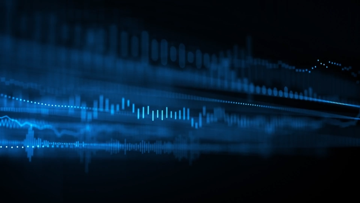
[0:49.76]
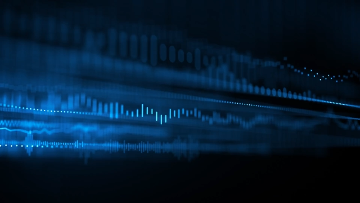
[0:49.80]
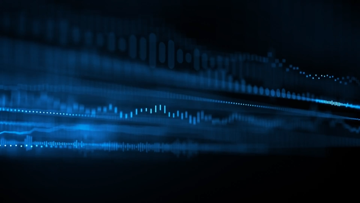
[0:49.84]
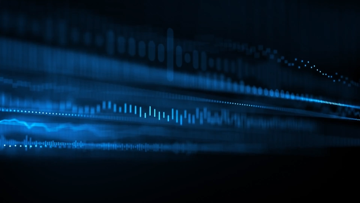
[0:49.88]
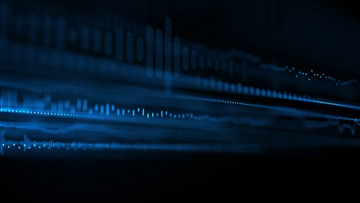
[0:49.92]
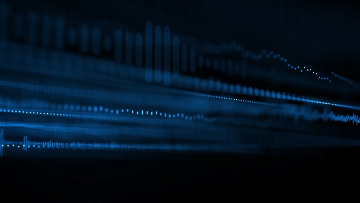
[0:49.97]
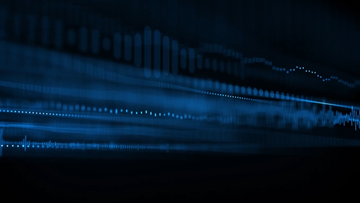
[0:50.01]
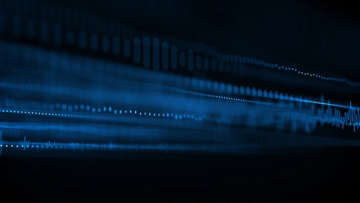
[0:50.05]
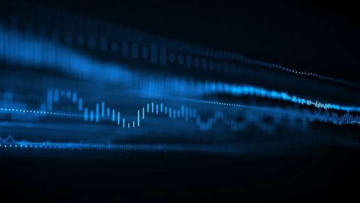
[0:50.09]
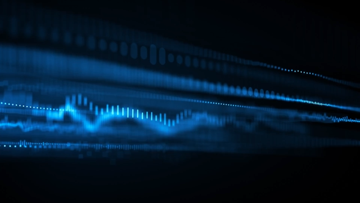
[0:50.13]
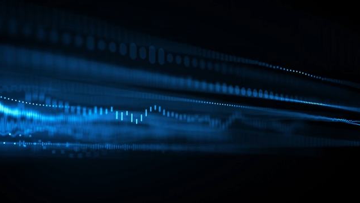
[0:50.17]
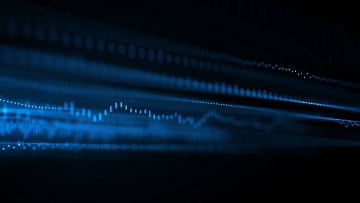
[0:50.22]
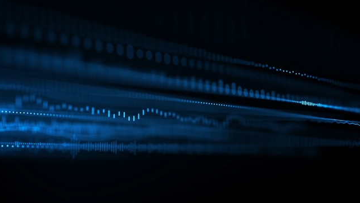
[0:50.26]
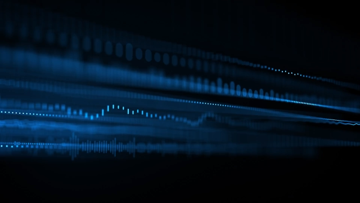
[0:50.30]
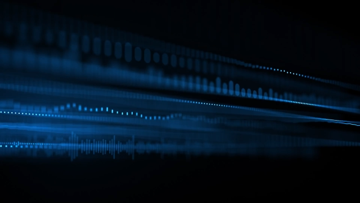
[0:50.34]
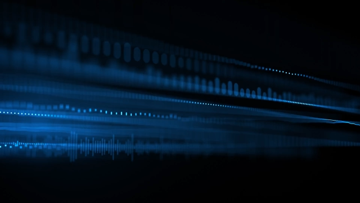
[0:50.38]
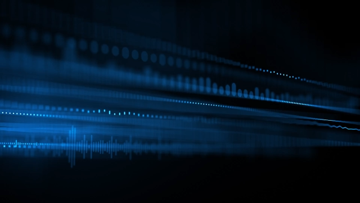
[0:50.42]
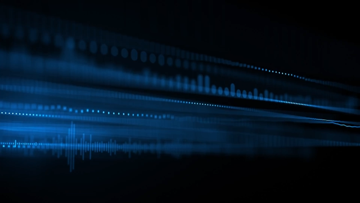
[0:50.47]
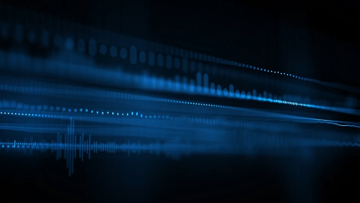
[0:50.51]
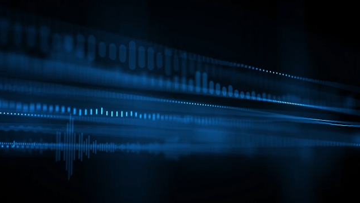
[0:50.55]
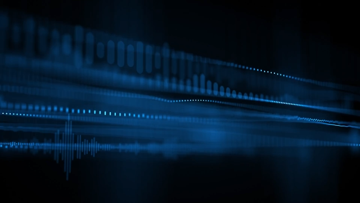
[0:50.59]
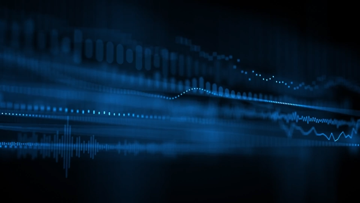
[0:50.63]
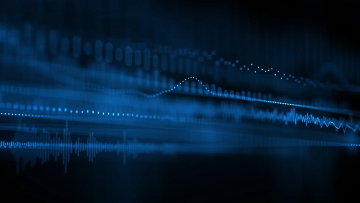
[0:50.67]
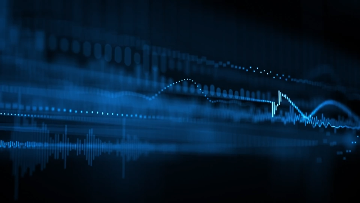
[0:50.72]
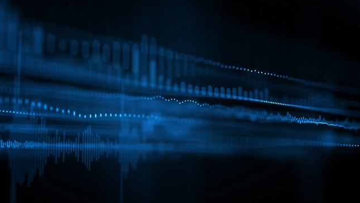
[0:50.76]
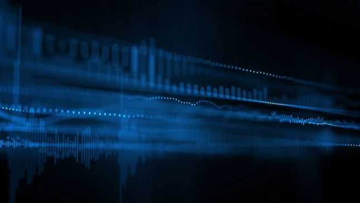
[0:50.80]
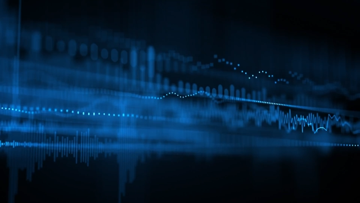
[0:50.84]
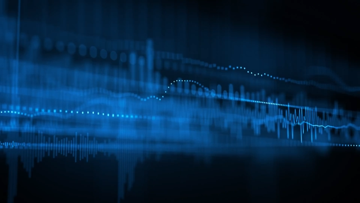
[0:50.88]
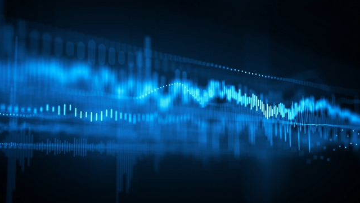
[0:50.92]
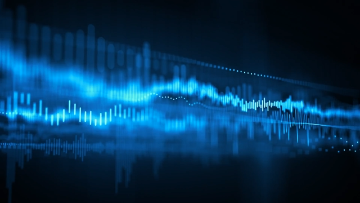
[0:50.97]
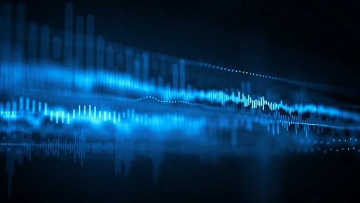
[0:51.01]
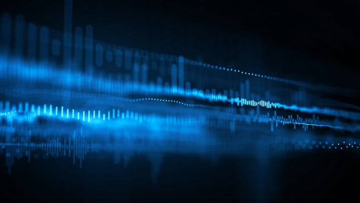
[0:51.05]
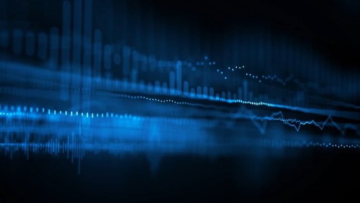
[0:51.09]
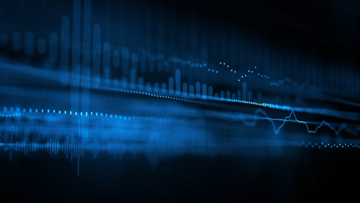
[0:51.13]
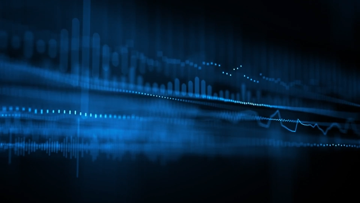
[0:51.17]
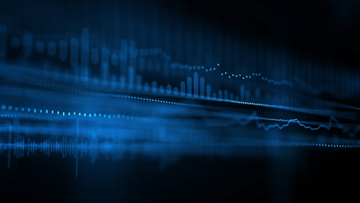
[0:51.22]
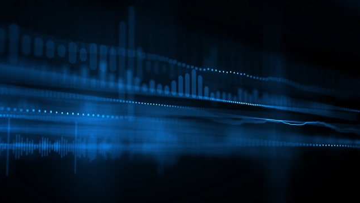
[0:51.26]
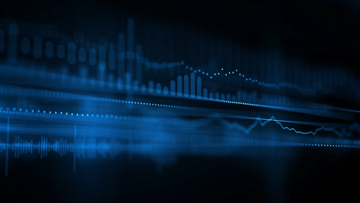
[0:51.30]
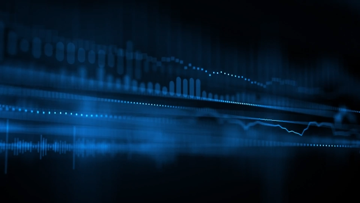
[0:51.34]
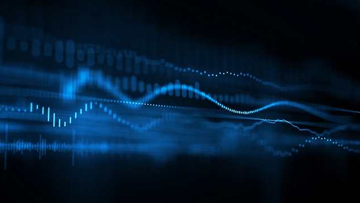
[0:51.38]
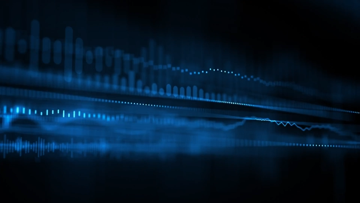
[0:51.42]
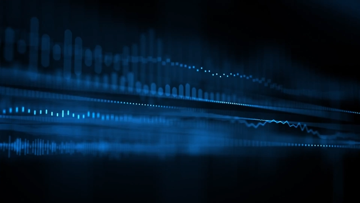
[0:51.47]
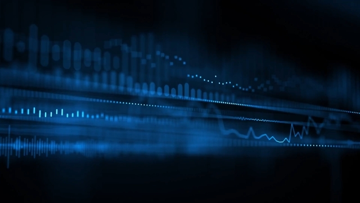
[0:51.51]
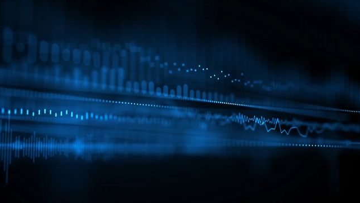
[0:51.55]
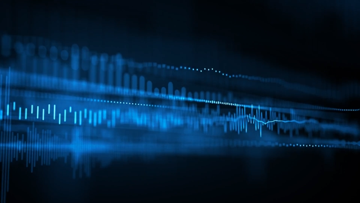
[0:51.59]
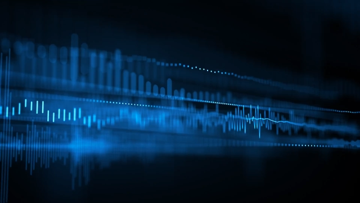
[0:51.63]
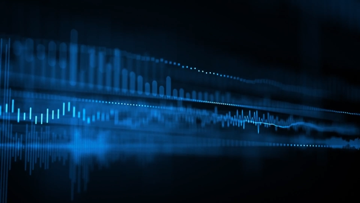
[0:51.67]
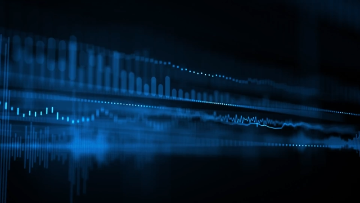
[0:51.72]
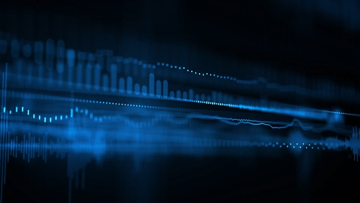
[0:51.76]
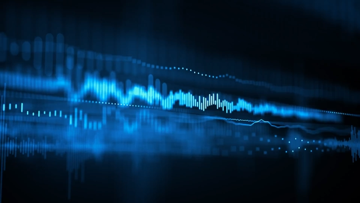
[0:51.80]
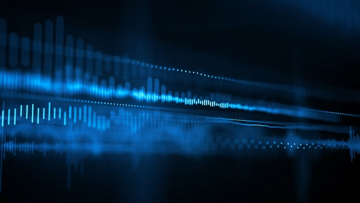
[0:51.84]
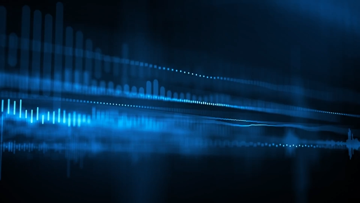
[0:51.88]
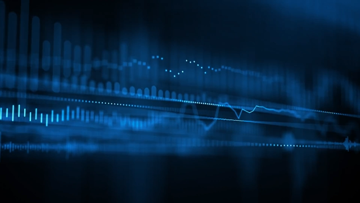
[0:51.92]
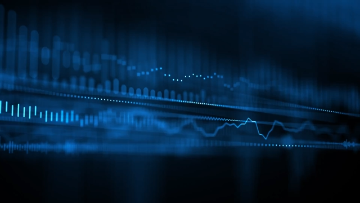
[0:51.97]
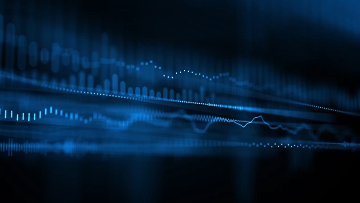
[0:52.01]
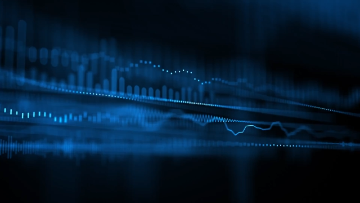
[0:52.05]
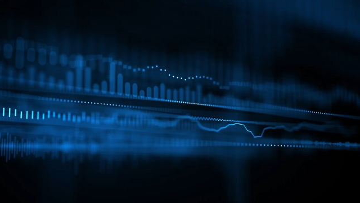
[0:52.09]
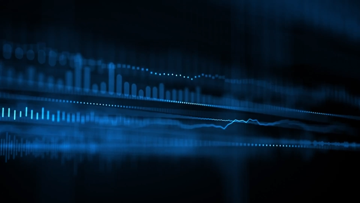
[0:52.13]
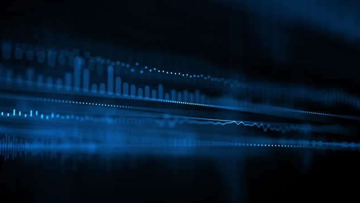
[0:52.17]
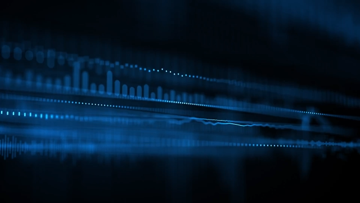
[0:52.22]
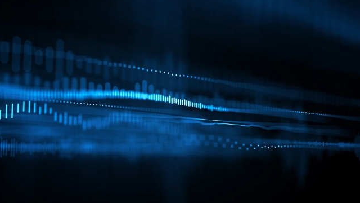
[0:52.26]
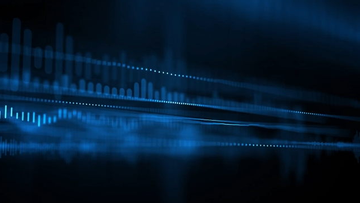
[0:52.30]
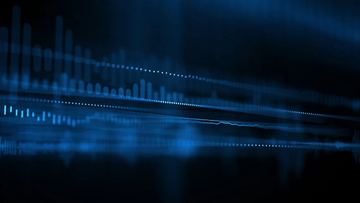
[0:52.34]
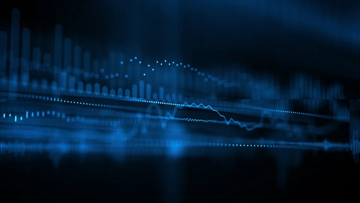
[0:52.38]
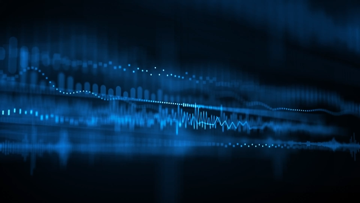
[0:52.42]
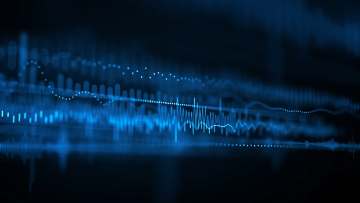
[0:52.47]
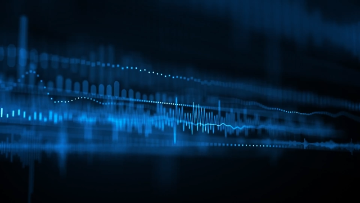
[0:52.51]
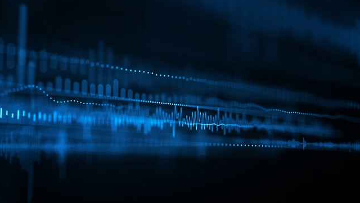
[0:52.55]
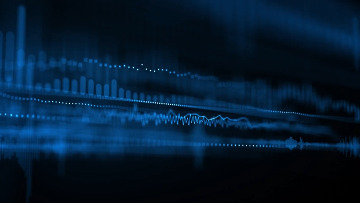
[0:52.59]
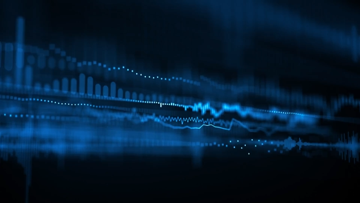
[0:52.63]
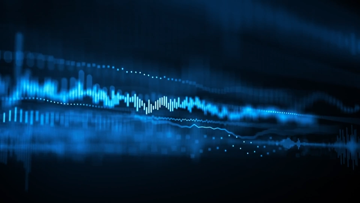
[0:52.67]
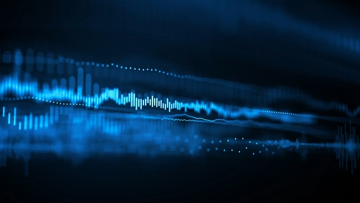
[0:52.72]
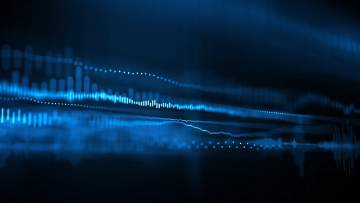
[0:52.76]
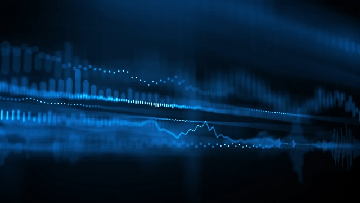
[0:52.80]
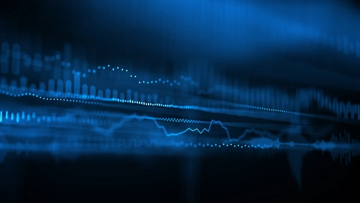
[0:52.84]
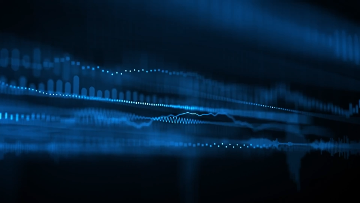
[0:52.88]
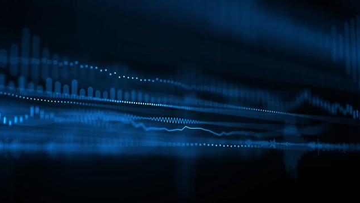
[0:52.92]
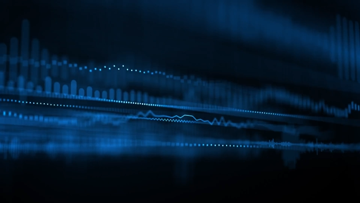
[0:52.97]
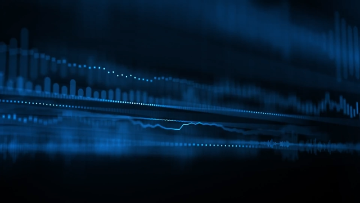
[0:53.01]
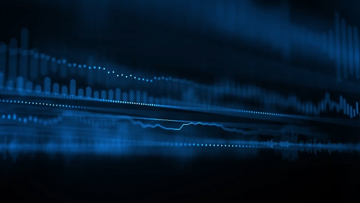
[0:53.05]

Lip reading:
Nobody's mouth can be seen.